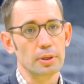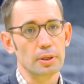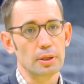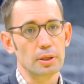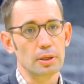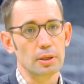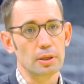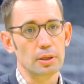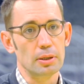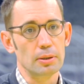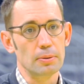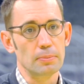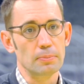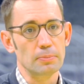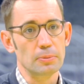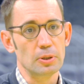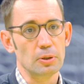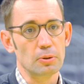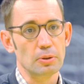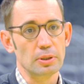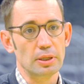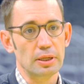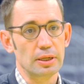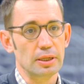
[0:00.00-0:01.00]
um, you
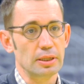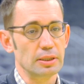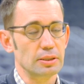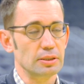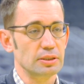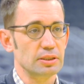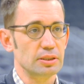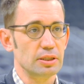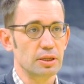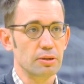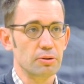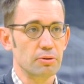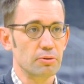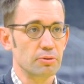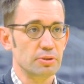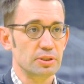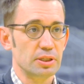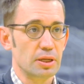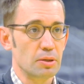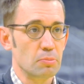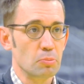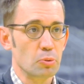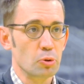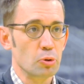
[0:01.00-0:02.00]
know, getting to sit in the
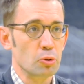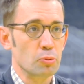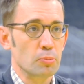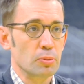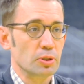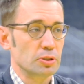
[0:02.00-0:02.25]
same room